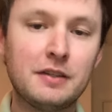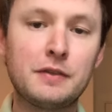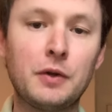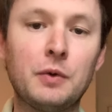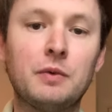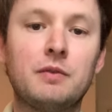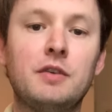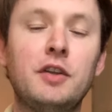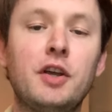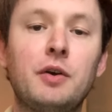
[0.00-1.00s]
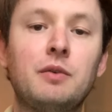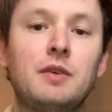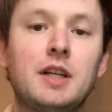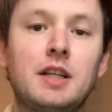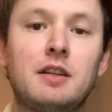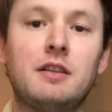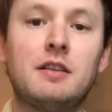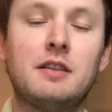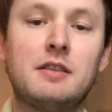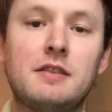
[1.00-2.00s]
So, you know,
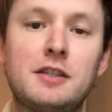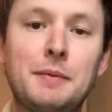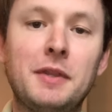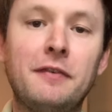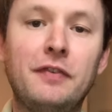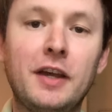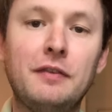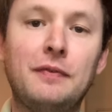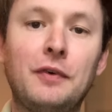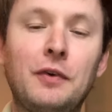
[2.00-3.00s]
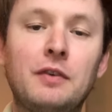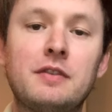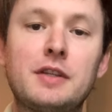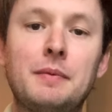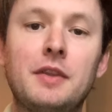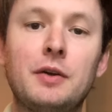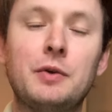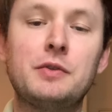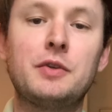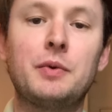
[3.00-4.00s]
some of the faithful, some of
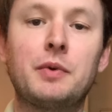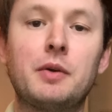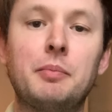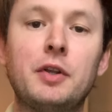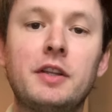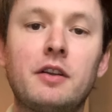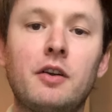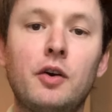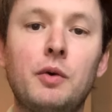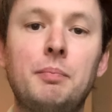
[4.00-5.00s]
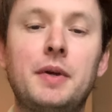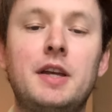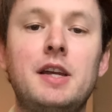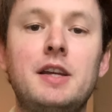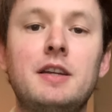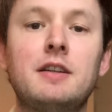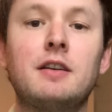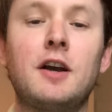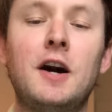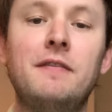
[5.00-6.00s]
those who were putting their hope and
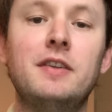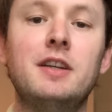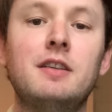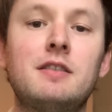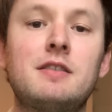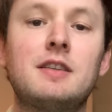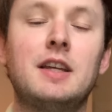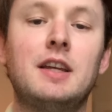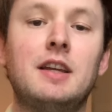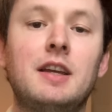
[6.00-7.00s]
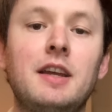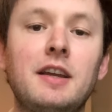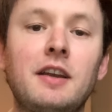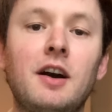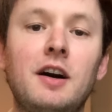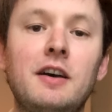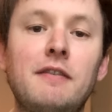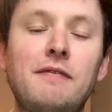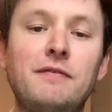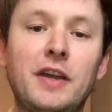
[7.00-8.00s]
confidence in God
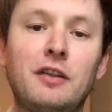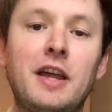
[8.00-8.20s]
fell